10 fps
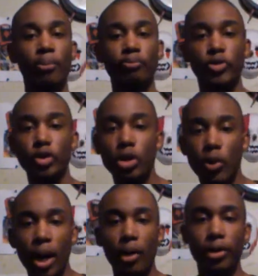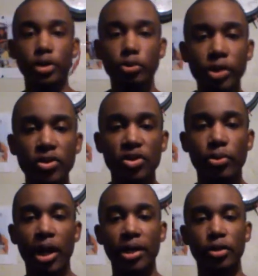You go out and you meet
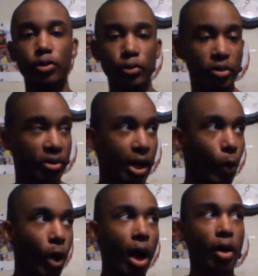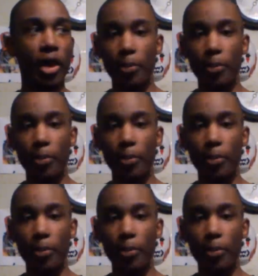somebody. You're like, wow, that